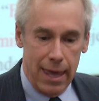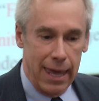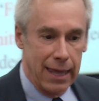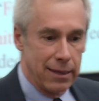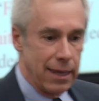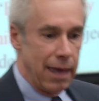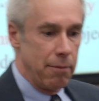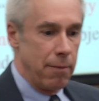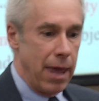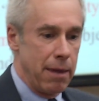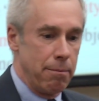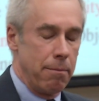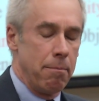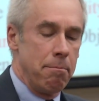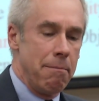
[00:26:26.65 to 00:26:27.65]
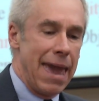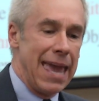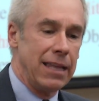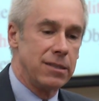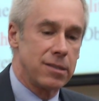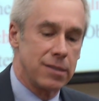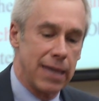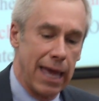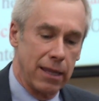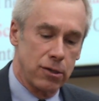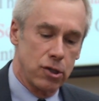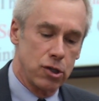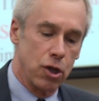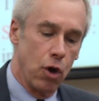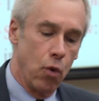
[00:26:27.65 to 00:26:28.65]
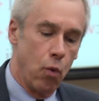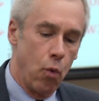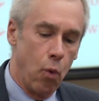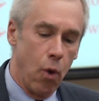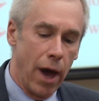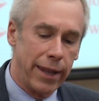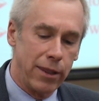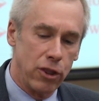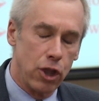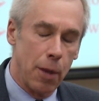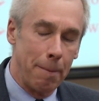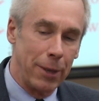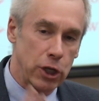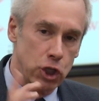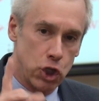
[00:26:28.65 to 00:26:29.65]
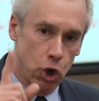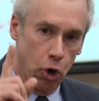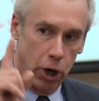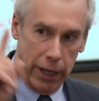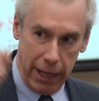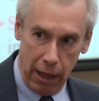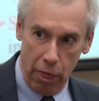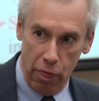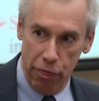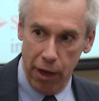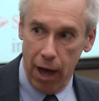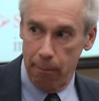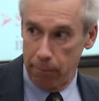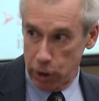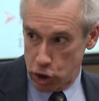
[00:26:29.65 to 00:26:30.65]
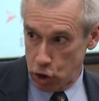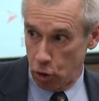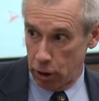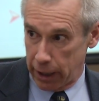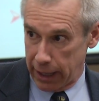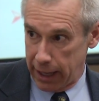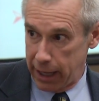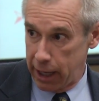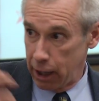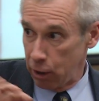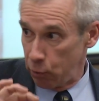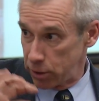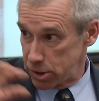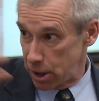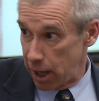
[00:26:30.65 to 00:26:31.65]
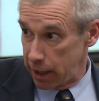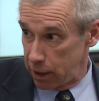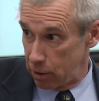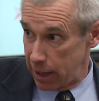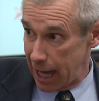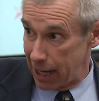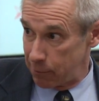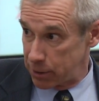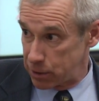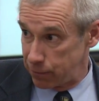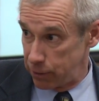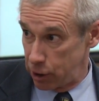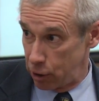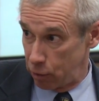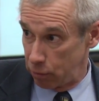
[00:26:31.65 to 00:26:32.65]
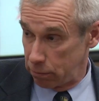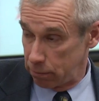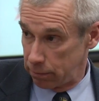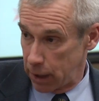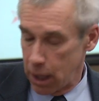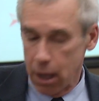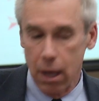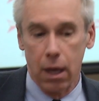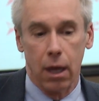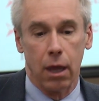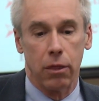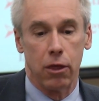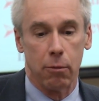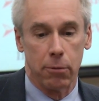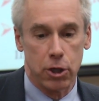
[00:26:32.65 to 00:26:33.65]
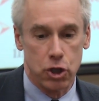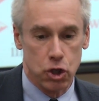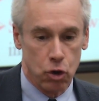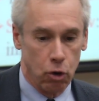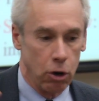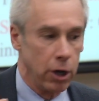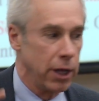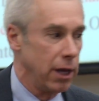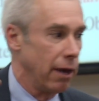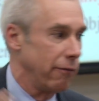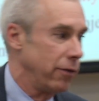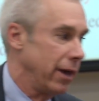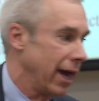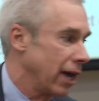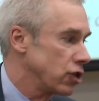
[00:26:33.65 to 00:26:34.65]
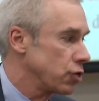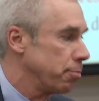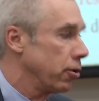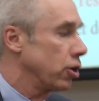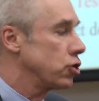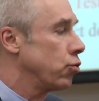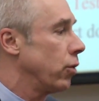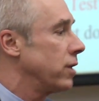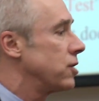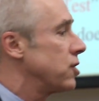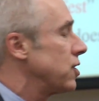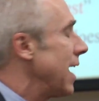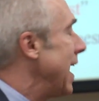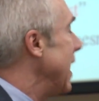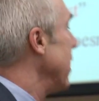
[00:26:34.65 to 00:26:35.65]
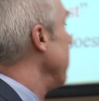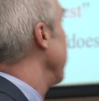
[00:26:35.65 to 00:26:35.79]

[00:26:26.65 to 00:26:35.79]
It made sense. So what the majority, here was not a unanimous view. The majority of the experts would say